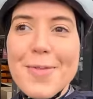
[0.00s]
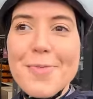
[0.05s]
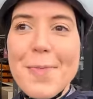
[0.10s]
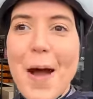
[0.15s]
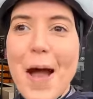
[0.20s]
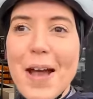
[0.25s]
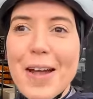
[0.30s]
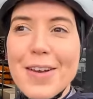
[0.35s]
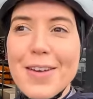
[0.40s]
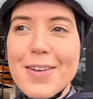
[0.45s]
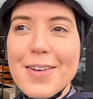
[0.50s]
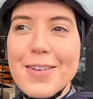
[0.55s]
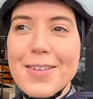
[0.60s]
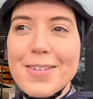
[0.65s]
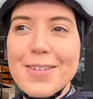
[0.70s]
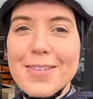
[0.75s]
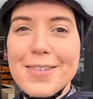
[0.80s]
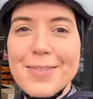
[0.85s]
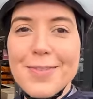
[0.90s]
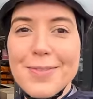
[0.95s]
back
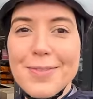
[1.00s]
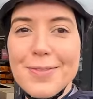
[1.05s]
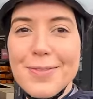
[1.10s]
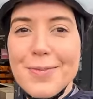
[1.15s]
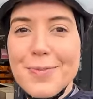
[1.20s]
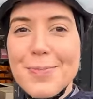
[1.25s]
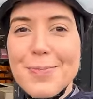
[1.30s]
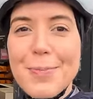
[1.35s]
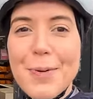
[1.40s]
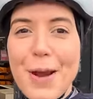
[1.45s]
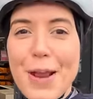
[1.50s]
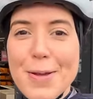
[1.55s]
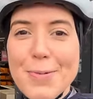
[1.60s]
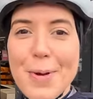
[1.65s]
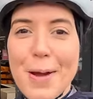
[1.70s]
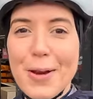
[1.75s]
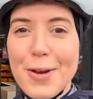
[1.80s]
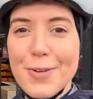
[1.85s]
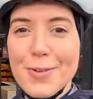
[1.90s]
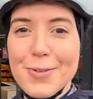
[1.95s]
brake
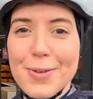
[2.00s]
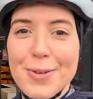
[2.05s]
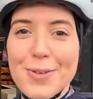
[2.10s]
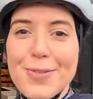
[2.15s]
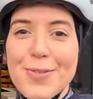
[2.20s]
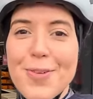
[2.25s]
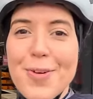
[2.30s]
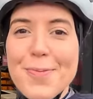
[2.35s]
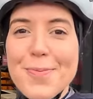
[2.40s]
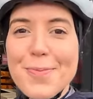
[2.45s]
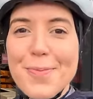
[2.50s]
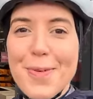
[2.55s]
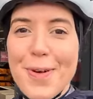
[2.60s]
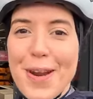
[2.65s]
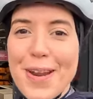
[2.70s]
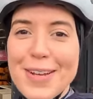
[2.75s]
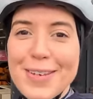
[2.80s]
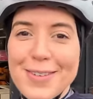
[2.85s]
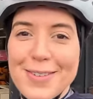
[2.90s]
pad onto his front brake,